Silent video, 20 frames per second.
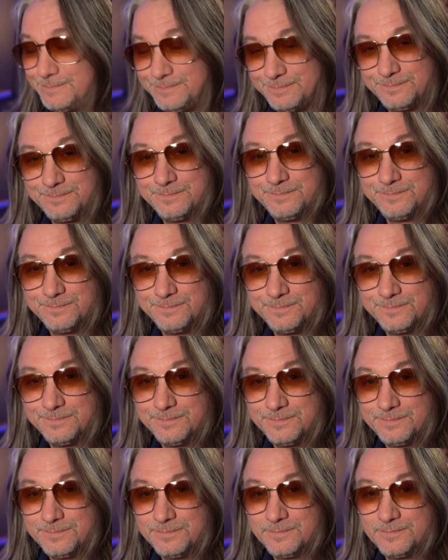
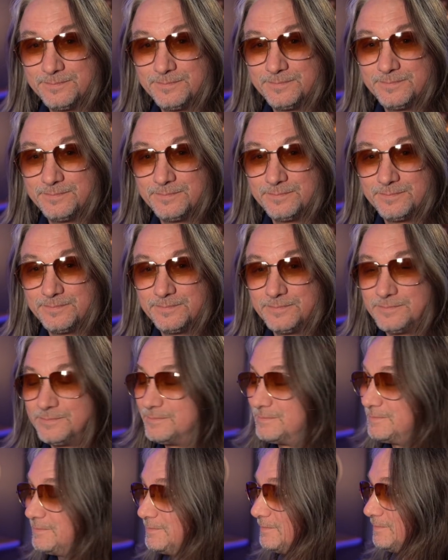
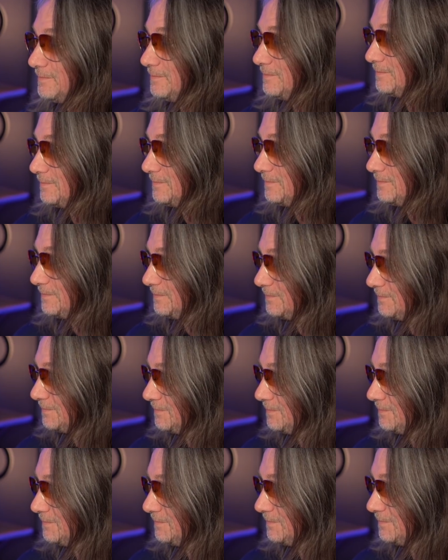
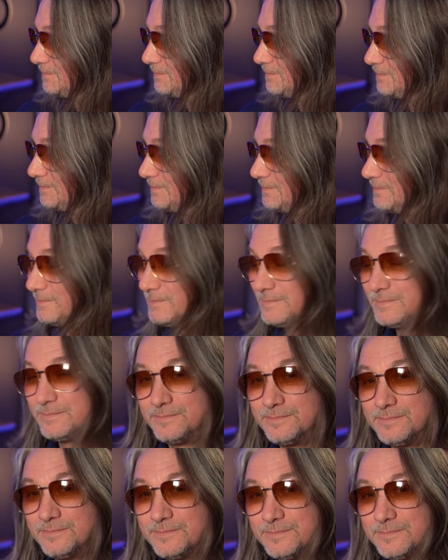
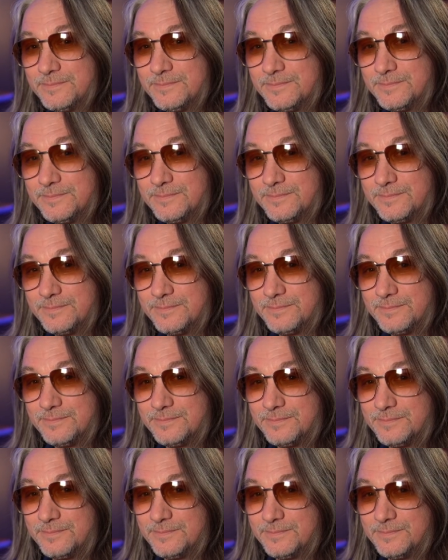
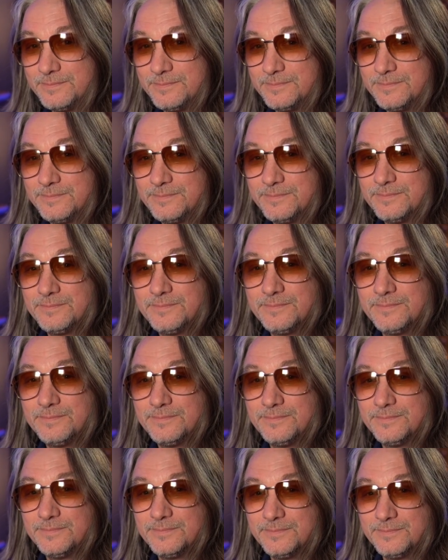
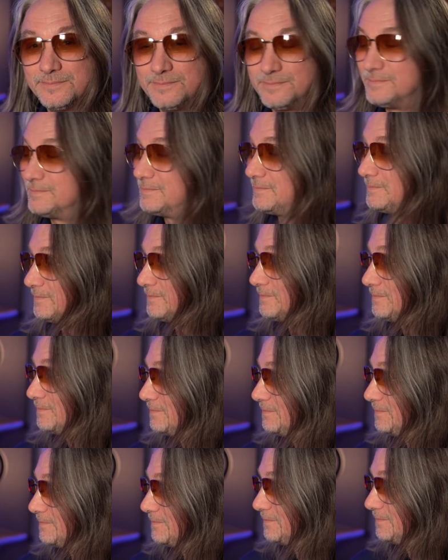
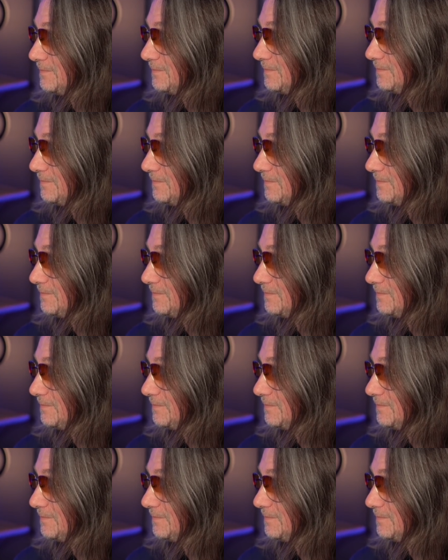The person shown says nothing.